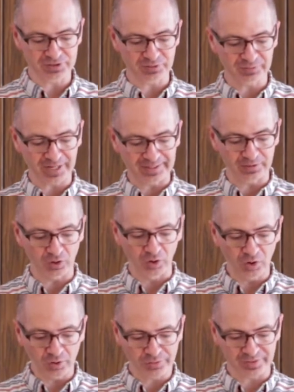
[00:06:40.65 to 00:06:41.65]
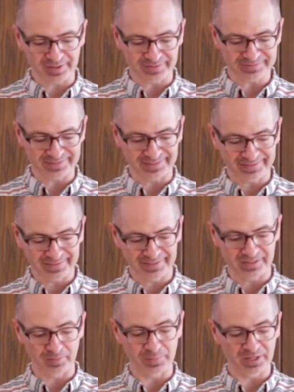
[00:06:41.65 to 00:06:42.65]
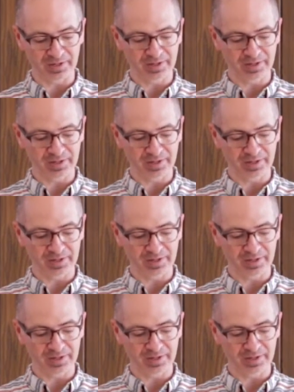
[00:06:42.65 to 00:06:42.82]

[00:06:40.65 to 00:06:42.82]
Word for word: to unite all things in him